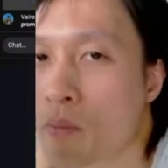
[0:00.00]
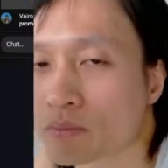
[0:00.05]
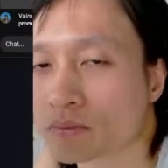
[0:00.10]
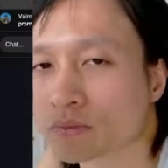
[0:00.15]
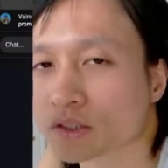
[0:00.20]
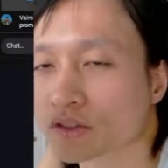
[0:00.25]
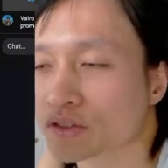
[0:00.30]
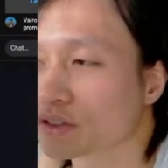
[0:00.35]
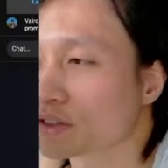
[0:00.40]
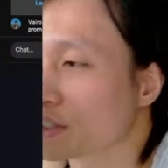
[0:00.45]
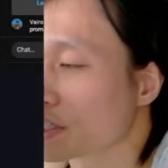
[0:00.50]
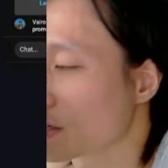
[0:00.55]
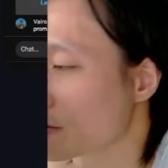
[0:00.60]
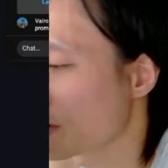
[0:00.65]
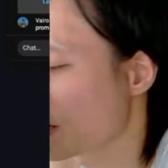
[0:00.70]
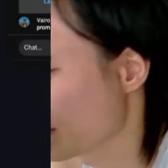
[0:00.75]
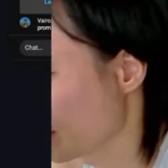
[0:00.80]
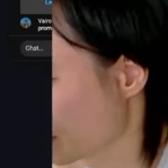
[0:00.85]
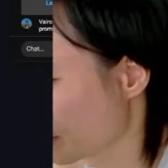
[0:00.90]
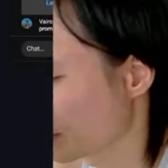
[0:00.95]
You stick
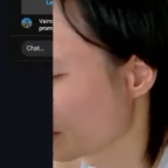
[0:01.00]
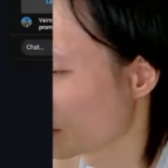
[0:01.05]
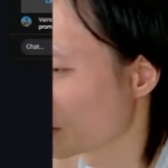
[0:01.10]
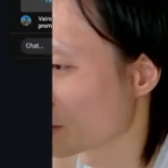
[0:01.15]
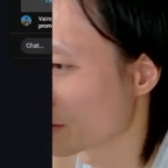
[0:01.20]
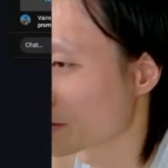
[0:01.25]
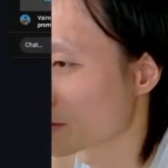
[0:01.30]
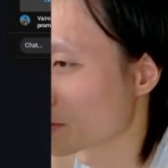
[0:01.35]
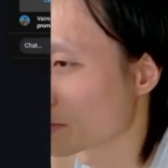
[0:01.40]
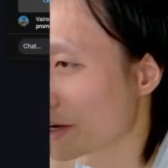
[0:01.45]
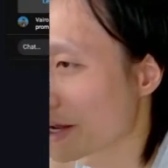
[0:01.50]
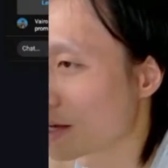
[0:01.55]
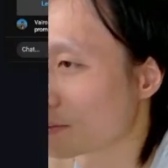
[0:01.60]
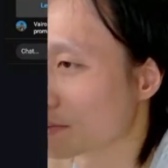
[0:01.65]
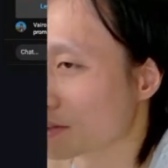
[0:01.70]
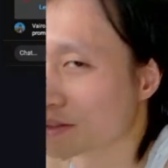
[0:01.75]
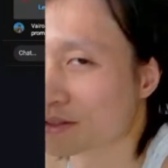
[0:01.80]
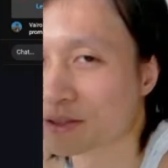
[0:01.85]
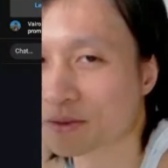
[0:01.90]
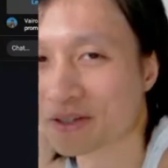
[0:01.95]
around. I'll tell you what
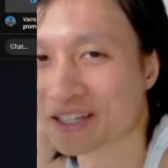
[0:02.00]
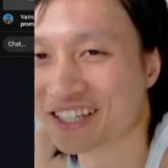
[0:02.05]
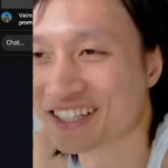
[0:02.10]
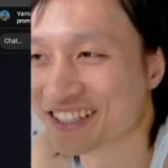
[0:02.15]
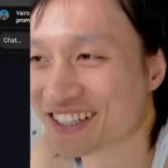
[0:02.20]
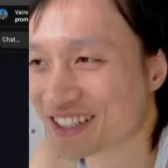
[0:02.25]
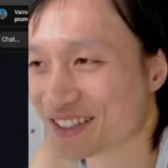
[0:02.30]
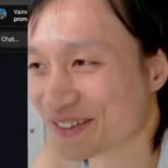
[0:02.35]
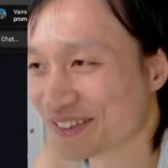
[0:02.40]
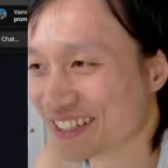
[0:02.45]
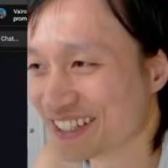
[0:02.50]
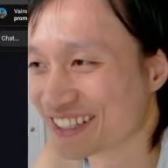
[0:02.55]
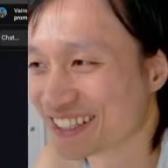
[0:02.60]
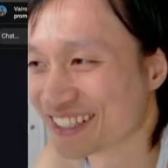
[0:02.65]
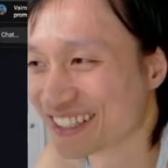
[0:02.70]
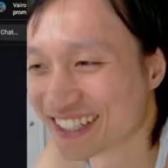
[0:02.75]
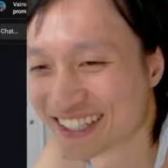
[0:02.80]
happened to me this week.